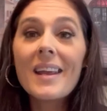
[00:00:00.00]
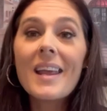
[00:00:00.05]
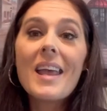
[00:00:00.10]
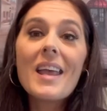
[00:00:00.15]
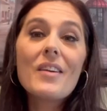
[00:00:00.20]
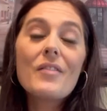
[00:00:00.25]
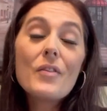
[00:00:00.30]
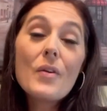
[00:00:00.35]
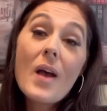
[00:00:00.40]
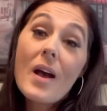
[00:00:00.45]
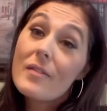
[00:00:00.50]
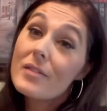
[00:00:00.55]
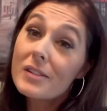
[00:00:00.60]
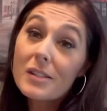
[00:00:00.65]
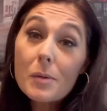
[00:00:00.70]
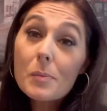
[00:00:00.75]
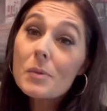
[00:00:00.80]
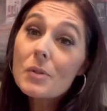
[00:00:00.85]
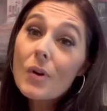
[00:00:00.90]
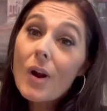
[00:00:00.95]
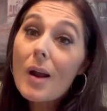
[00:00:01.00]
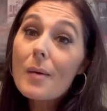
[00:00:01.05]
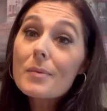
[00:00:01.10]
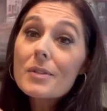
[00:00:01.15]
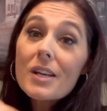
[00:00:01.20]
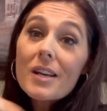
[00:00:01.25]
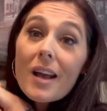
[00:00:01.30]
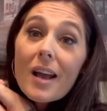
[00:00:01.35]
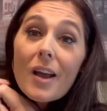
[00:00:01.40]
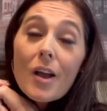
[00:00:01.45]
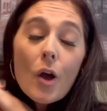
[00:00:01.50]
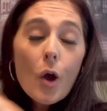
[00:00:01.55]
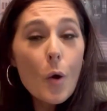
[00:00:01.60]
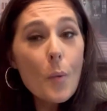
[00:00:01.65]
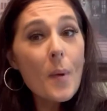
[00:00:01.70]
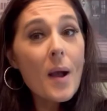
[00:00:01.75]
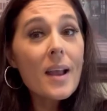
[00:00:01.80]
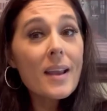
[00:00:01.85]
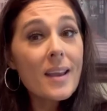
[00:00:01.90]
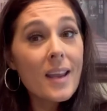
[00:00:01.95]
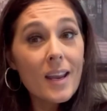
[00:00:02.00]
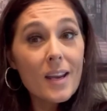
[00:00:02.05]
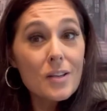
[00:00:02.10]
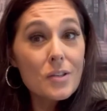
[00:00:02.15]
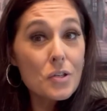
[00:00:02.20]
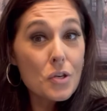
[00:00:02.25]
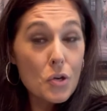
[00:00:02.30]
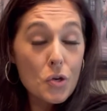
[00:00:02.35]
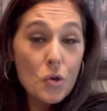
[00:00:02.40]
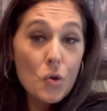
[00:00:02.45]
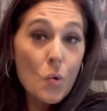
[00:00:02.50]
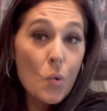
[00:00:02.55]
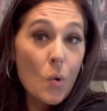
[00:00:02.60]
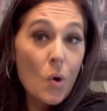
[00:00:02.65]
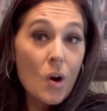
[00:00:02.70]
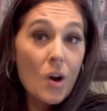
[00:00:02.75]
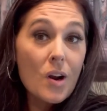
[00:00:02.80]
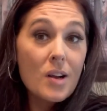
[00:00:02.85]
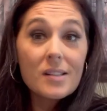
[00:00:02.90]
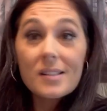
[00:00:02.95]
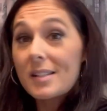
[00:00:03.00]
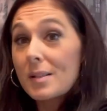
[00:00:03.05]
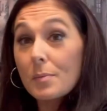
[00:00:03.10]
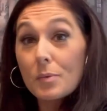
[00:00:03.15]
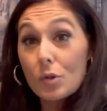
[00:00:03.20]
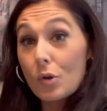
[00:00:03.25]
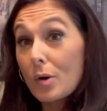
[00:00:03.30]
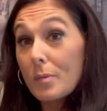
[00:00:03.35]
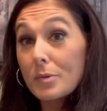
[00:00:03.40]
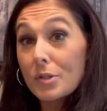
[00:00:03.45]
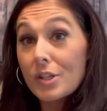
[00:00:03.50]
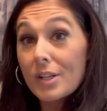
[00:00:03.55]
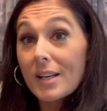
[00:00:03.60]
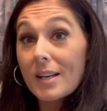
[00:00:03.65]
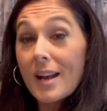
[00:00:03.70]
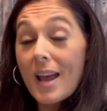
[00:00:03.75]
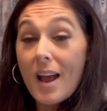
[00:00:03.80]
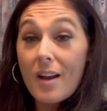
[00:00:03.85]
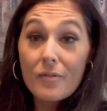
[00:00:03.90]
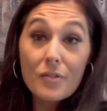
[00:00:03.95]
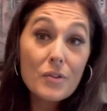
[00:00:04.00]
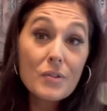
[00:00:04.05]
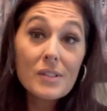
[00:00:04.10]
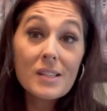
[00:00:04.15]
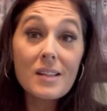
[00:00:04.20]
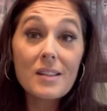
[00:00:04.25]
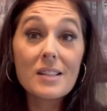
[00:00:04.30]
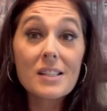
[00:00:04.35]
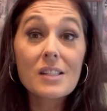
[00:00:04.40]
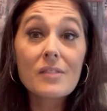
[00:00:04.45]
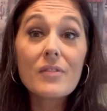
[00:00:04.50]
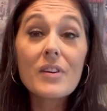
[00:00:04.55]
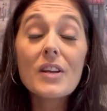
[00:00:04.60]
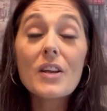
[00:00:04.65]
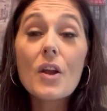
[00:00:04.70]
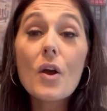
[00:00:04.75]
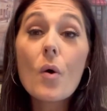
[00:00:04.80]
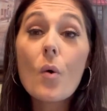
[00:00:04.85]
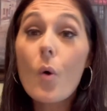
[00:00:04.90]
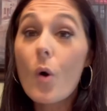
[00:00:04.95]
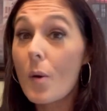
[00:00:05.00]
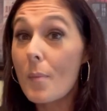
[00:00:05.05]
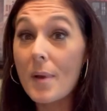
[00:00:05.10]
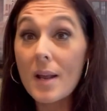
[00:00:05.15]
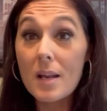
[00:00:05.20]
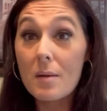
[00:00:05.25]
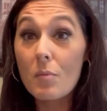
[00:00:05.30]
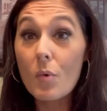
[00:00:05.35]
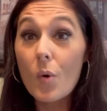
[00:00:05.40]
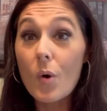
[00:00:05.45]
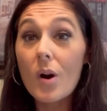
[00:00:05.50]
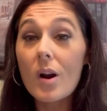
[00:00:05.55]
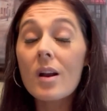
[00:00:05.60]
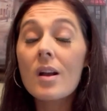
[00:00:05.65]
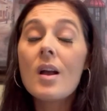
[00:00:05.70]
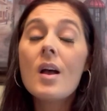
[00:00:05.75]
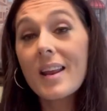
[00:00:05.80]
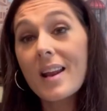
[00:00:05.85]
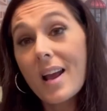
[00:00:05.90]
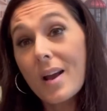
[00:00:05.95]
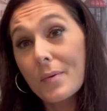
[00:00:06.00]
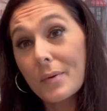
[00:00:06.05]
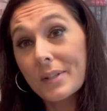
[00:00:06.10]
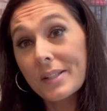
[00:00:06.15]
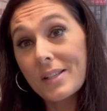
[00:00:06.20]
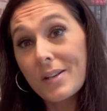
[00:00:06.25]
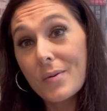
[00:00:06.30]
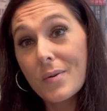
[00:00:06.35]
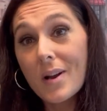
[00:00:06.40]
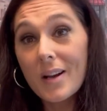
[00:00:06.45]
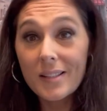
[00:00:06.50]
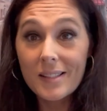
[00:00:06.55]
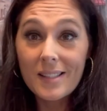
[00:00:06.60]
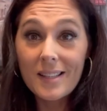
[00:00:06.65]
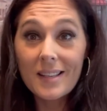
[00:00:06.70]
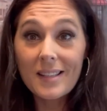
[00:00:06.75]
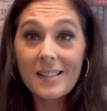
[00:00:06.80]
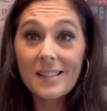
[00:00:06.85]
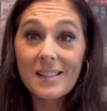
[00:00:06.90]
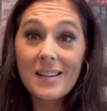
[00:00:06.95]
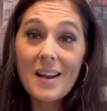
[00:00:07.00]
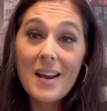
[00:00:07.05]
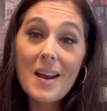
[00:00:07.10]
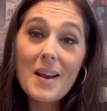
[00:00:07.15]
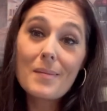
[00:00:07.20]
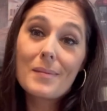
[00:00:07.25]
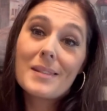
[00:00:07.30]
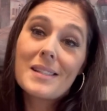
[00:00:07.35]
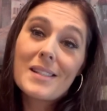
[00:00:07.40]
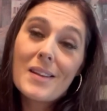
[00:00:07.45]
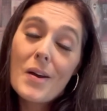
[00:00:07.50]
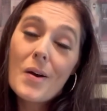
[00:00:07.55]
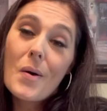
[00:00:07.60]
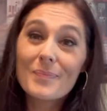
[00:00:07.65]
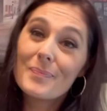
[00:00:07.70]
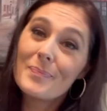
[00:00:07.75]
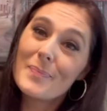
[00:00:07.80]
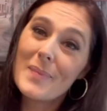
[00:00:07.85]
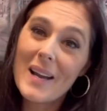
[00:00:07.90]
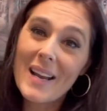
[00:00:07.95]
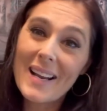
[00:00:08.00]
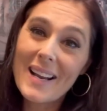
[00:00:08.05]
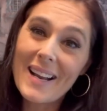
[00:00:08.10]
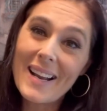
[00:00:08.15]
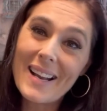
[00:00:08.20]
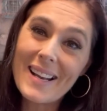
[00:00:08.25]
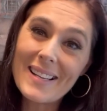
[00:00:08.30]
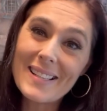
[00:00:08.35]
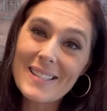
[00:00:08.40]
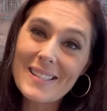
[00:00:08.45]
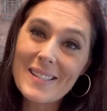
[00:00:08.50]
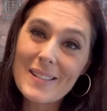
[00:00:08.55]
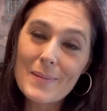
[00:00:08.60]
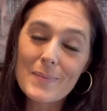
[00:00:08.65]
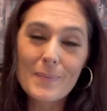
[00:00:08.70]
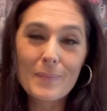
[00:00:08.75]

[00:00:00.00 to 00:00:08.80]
If you haven't subscribed yet, I hope I gained your subscription after you've seen this video, or many more. And I will see you guys next time. So, bye guys.